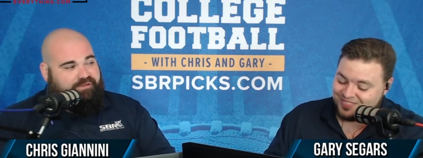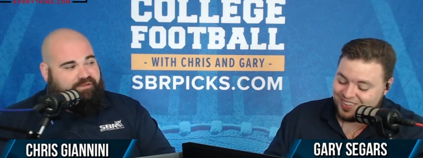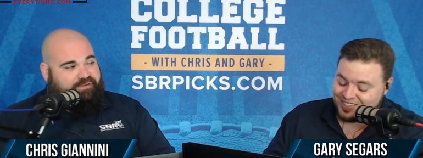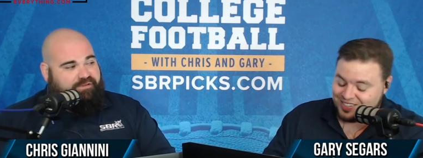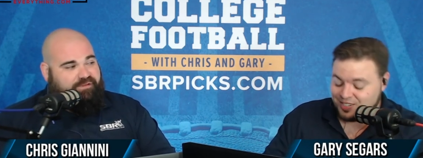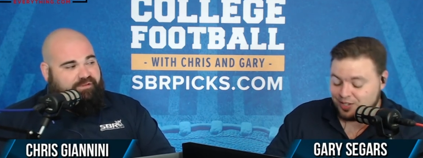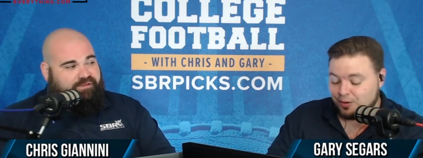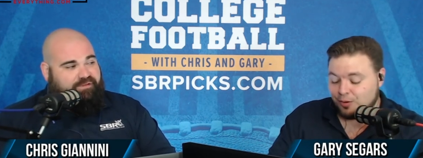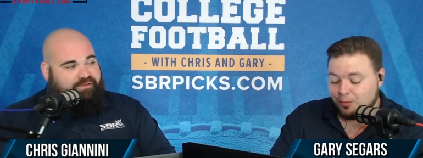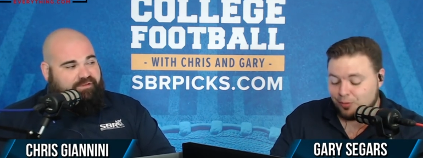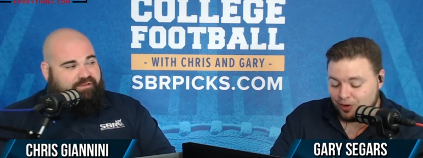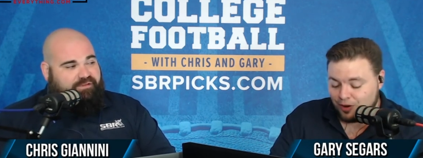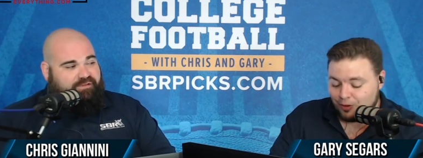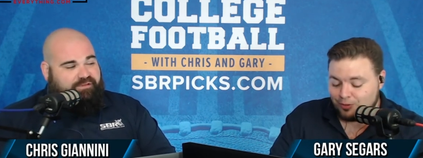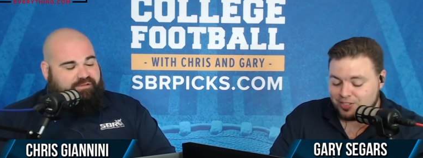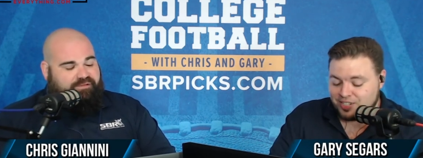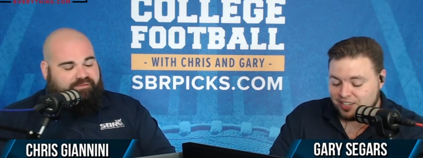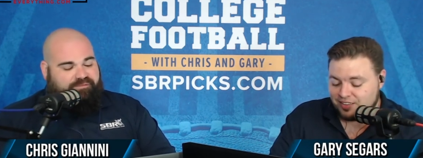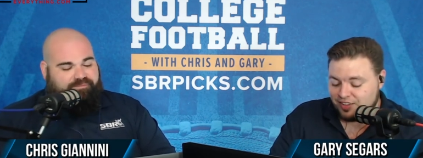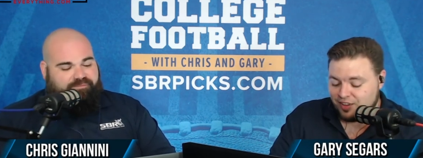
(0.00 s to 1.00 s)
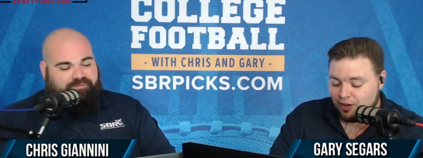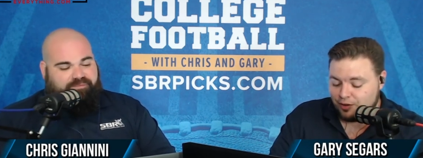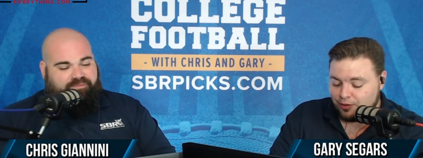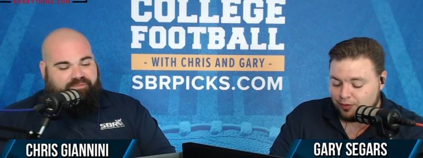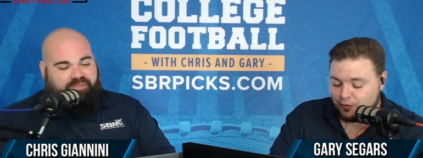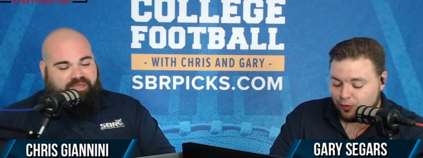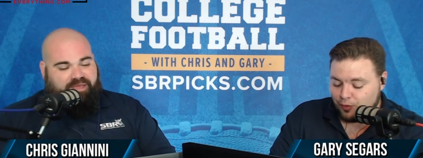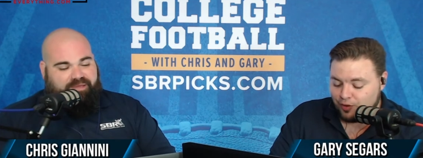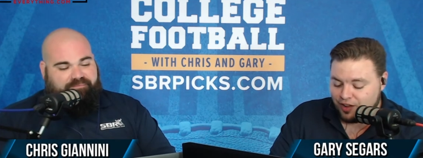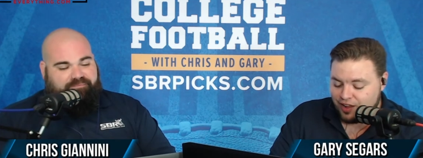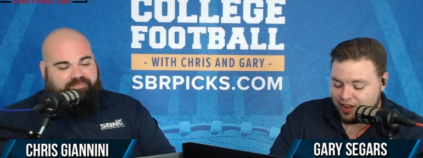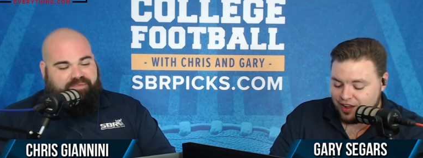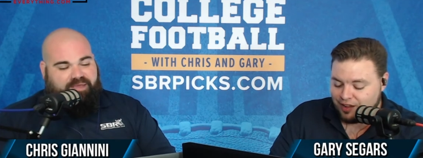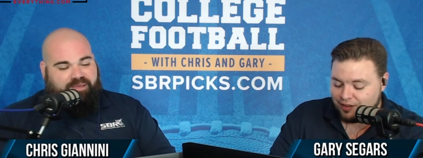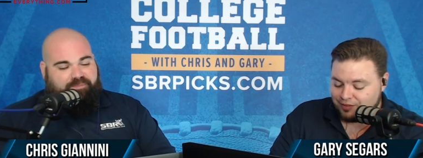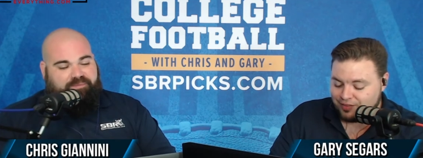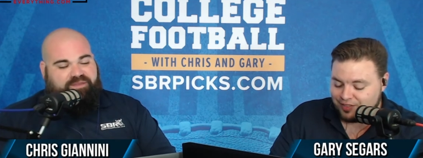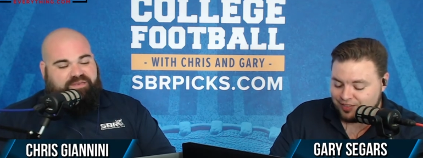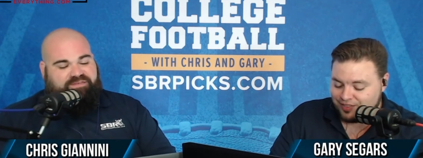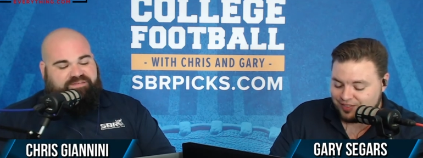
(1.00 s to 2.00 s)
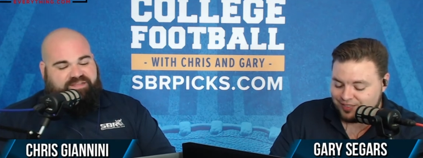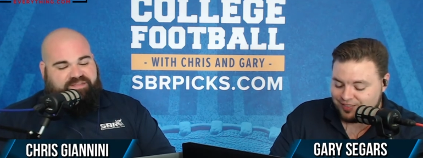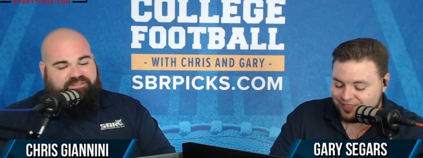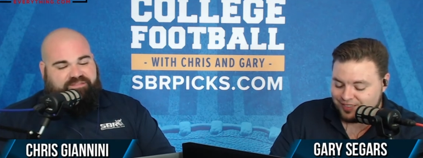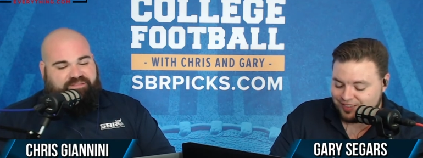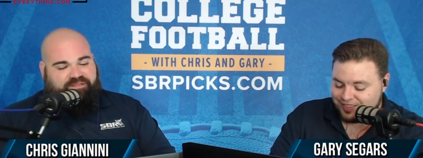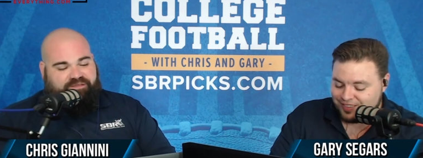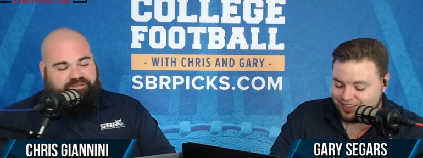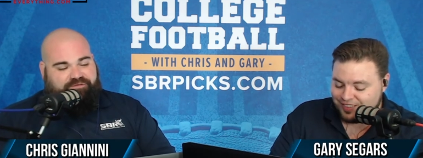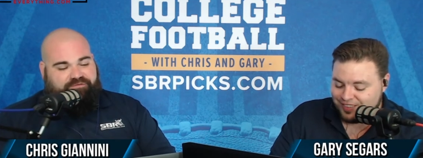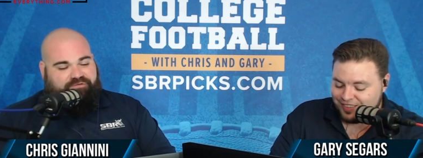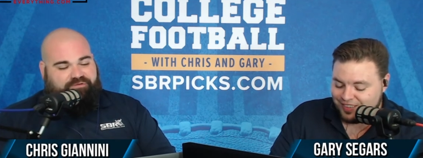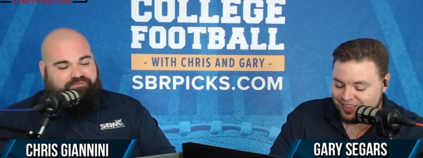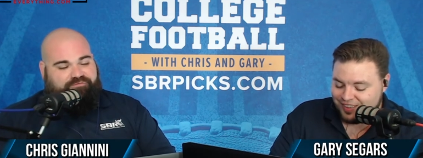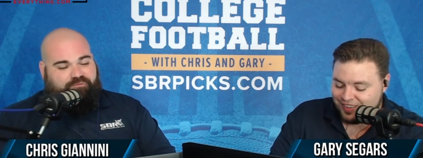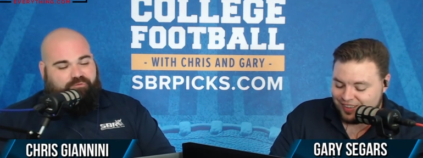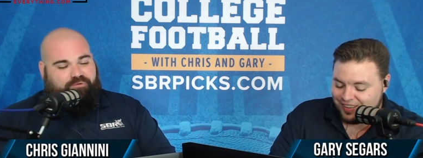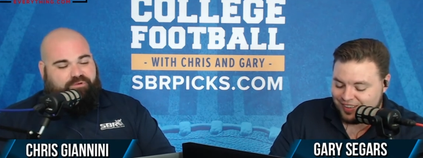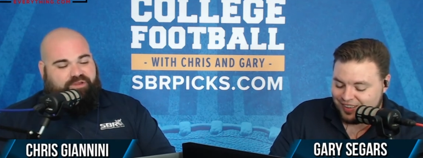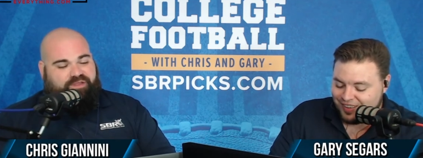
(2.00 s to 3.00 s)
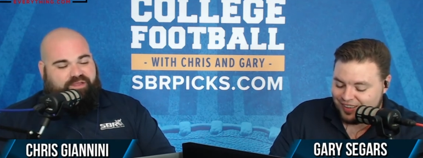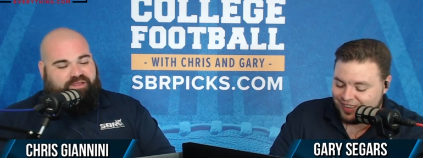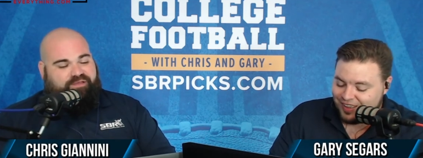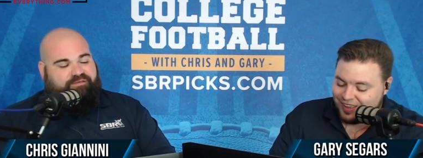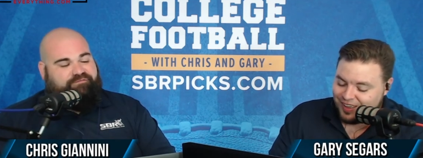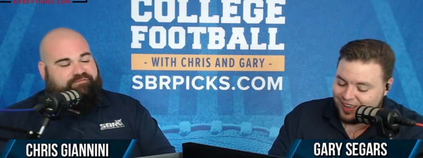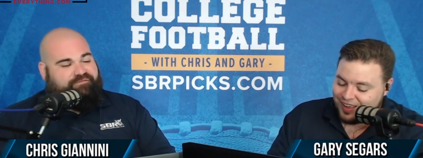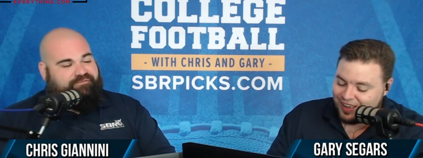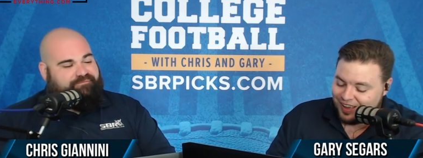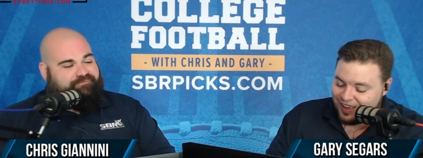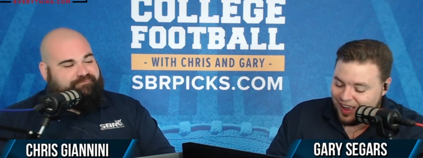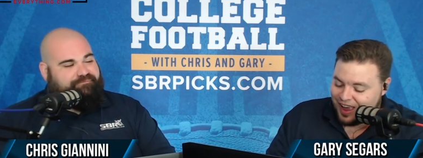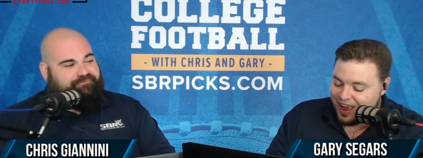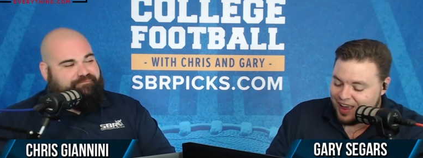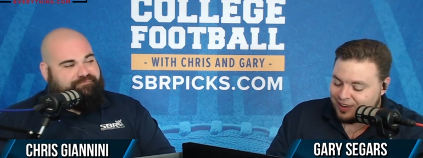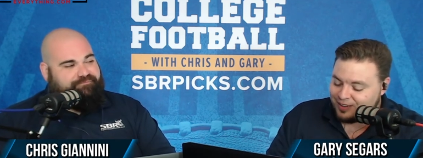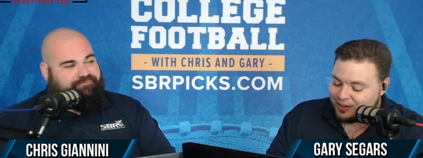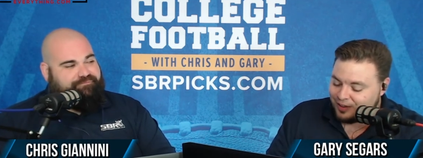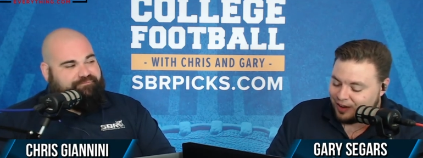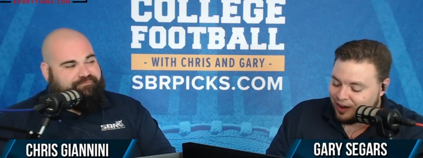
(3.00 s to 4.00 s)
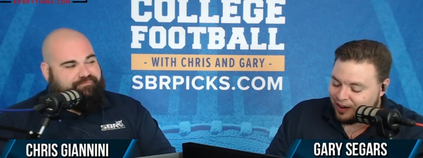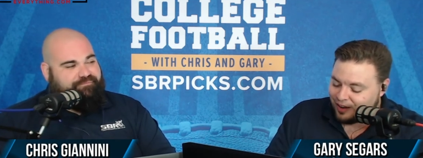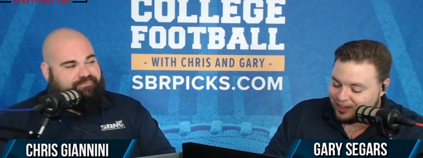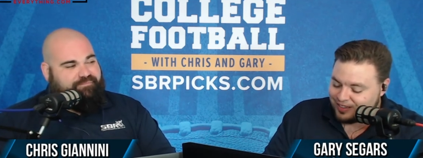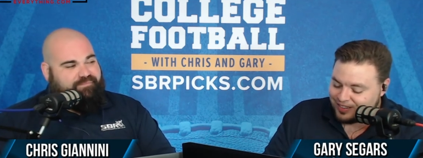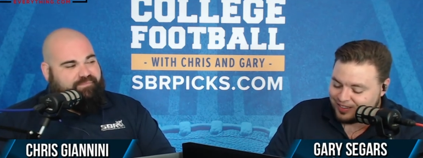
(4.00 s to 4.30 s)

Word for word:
Speaker 1: And so you were going to take the under four I'm, and a half. I'm going to take the under at four and a half. And uh,